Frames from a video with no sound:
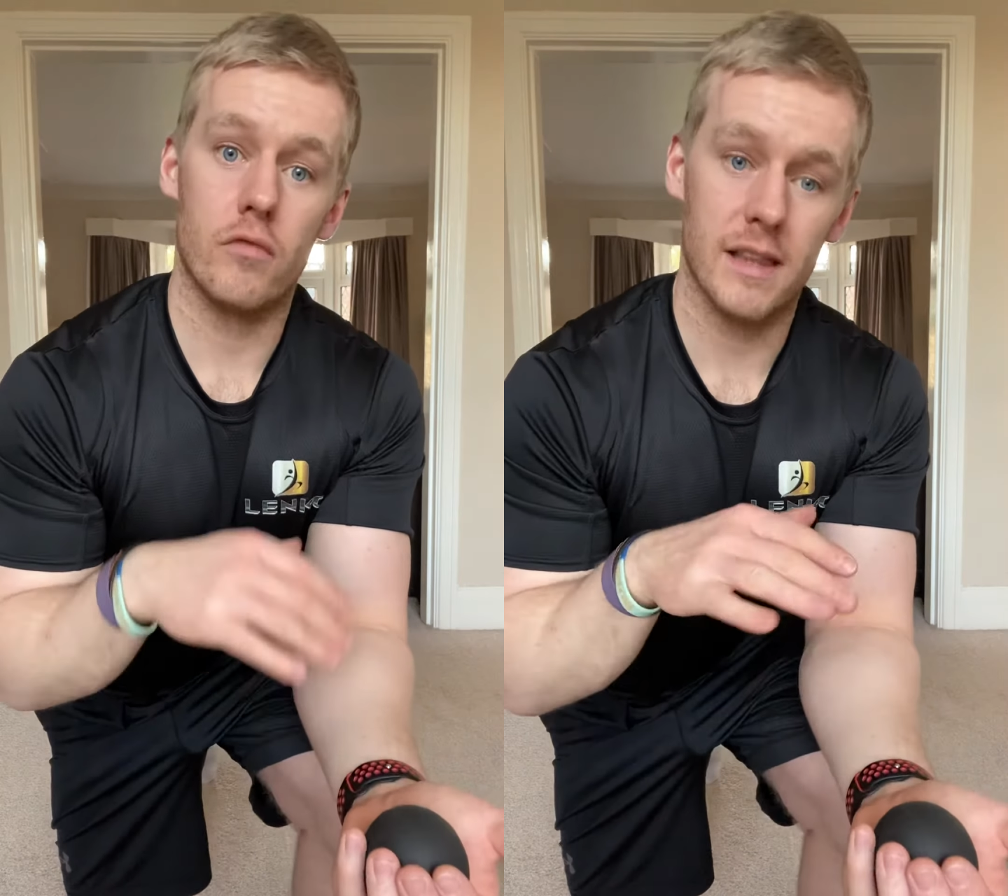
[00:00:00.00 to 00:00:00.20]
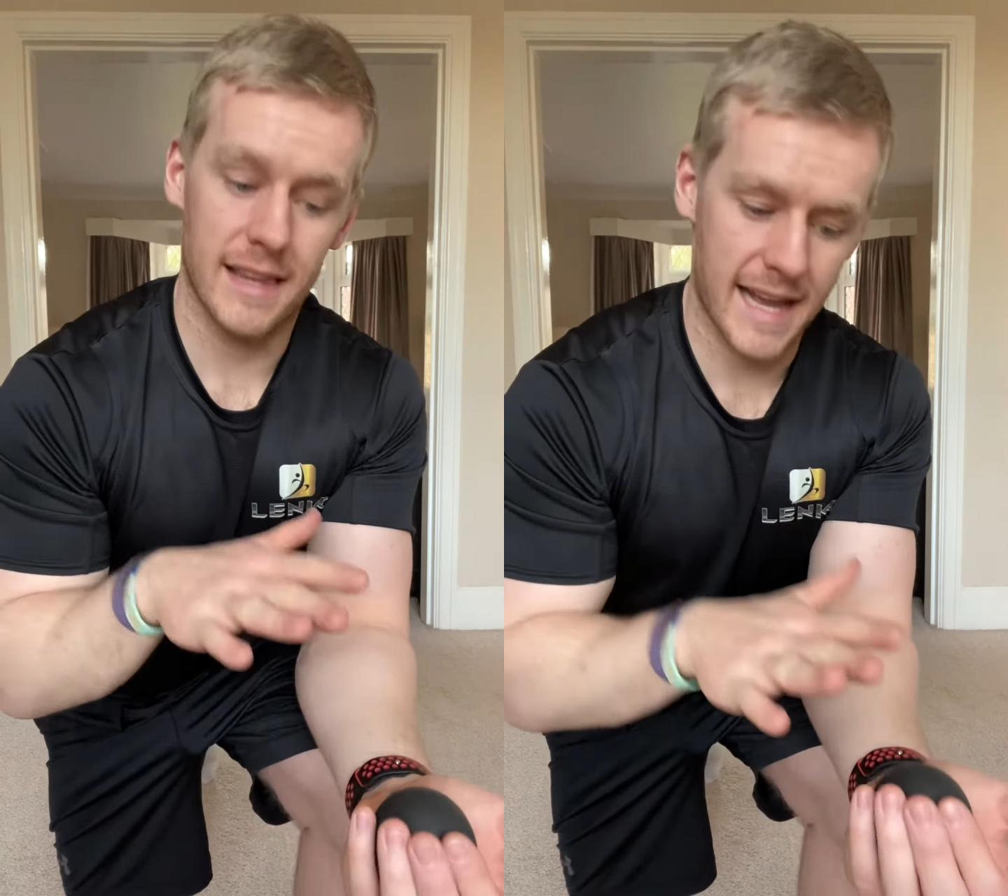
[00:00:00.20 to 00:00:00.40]

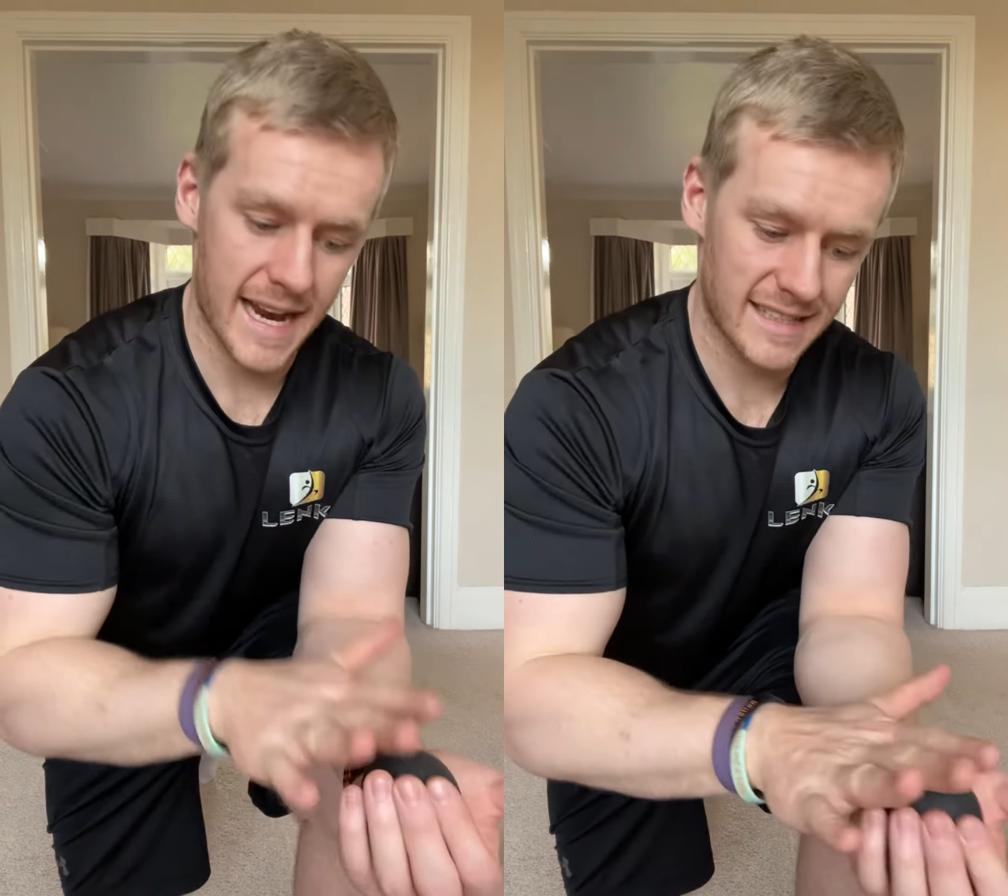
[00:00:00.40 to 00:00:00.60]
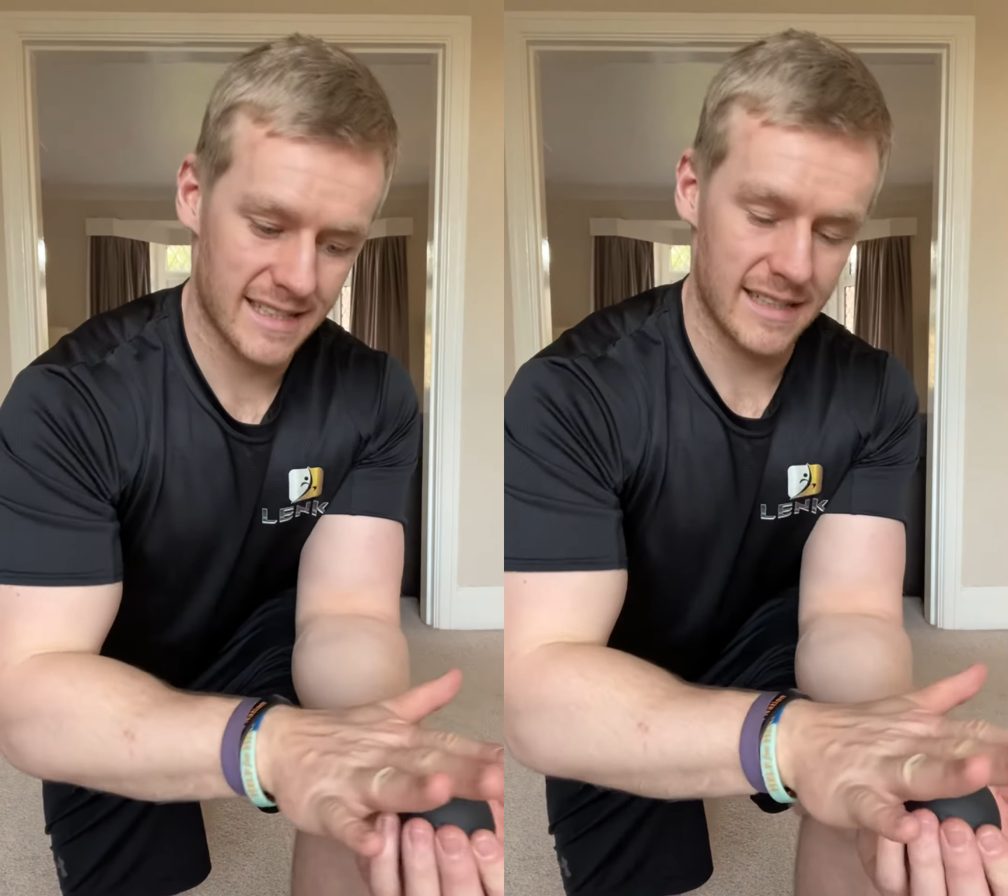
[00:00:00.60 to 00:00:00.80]

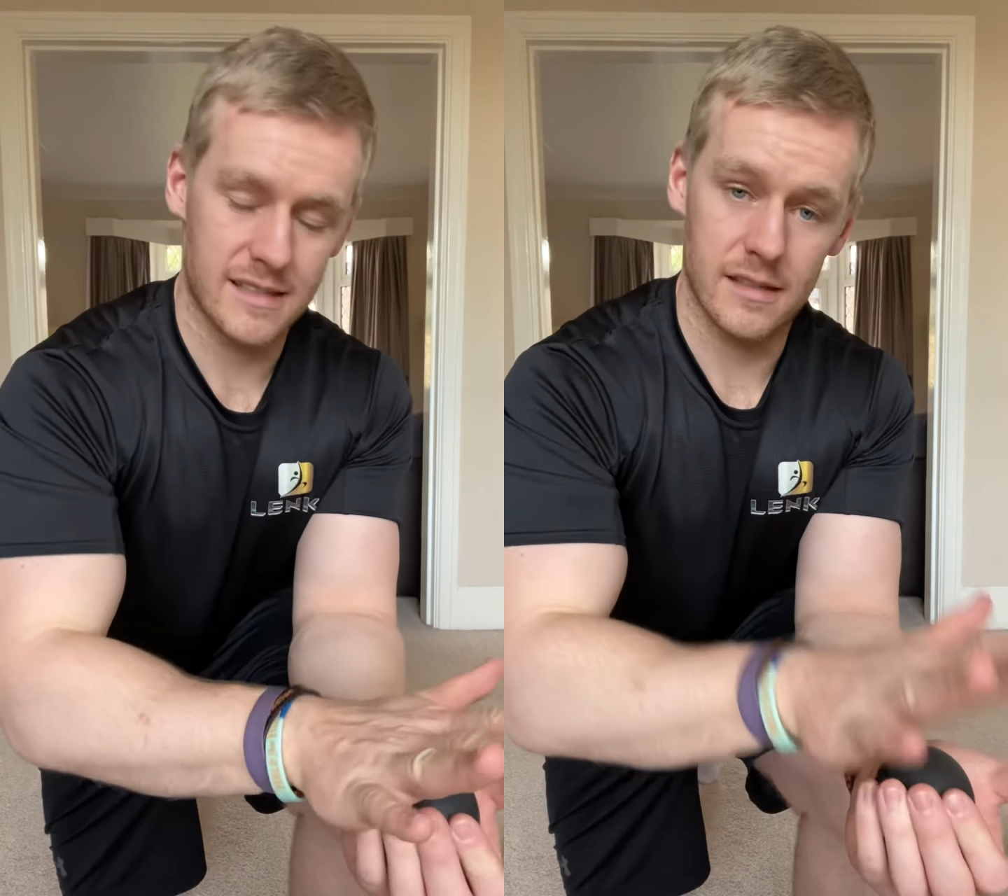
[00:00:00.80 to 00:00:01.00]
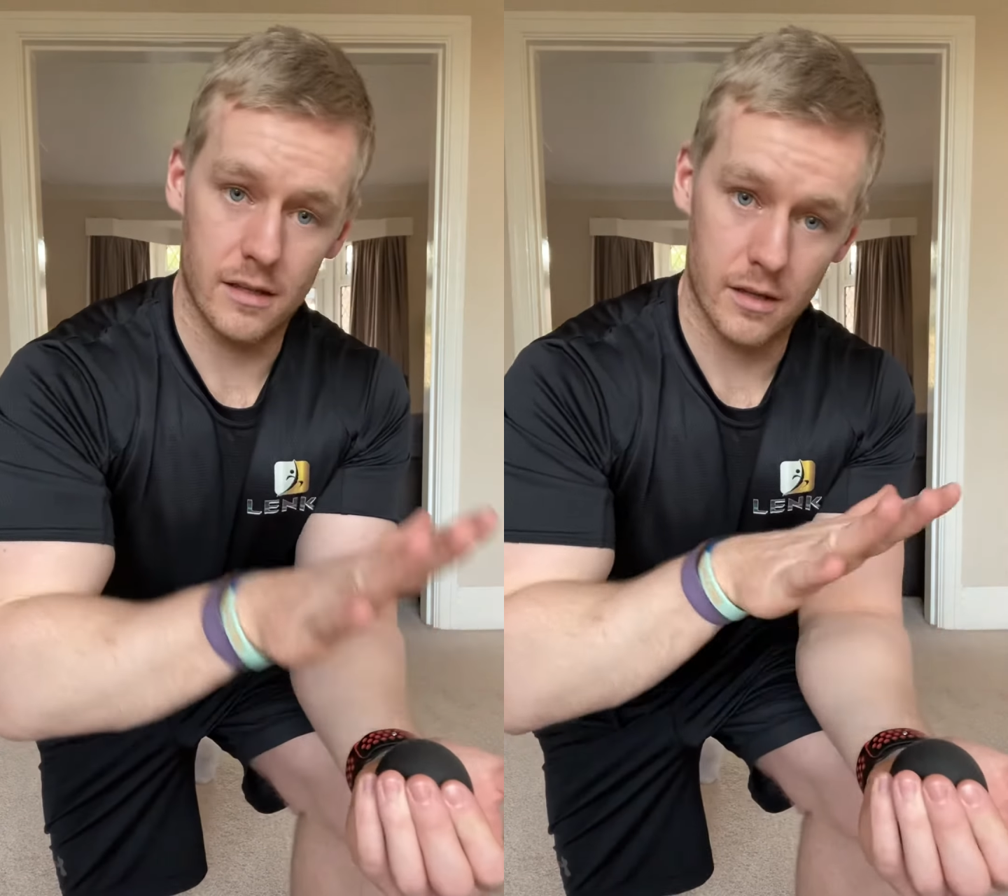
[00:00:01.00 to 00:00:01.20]
relax
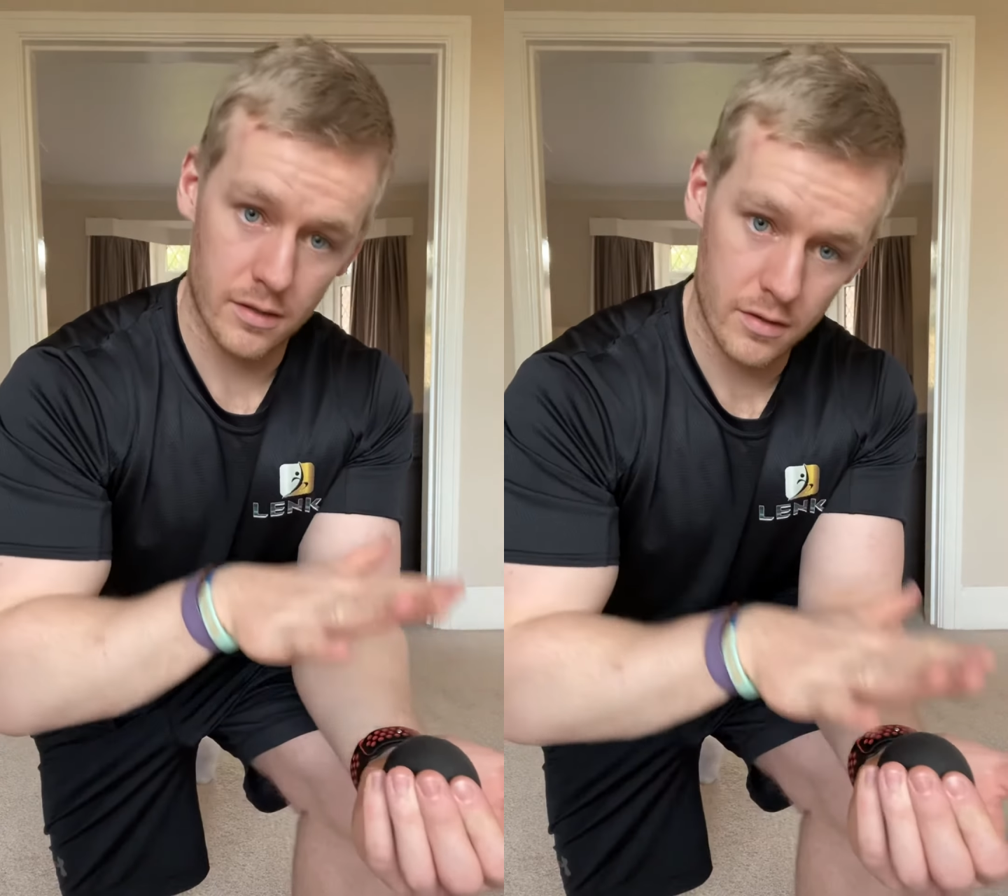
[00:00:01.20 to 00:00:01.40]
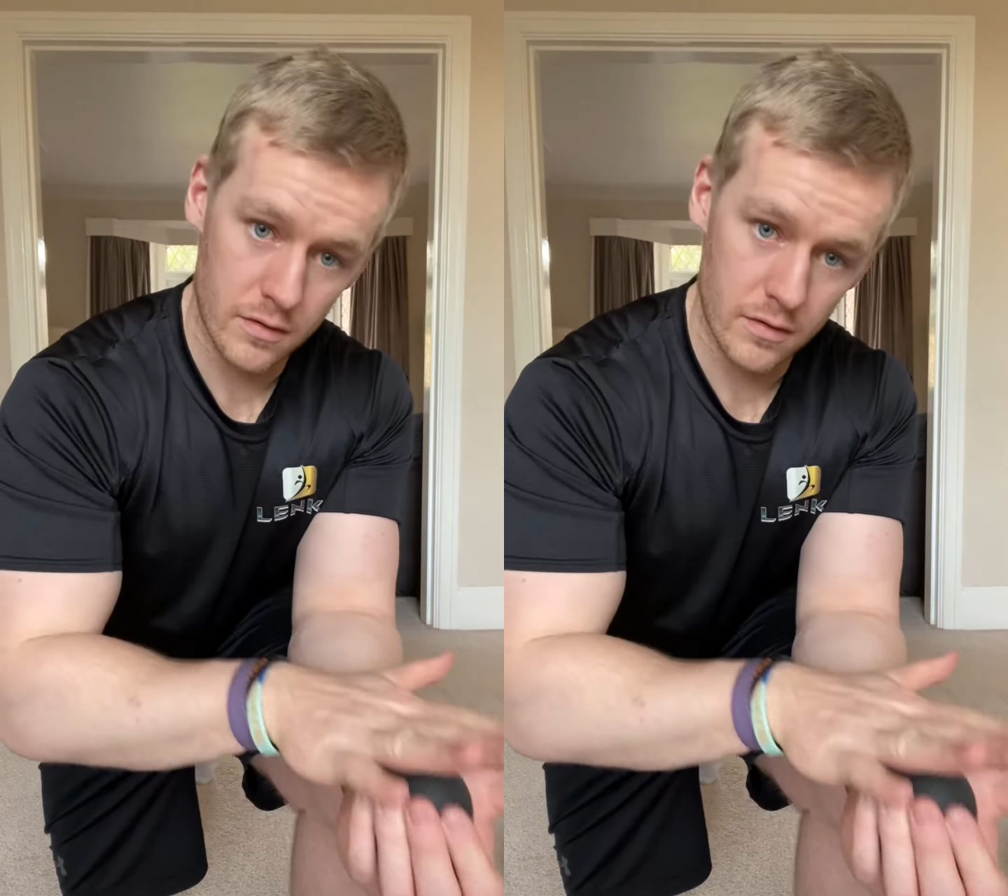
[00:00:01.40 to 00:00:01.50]
into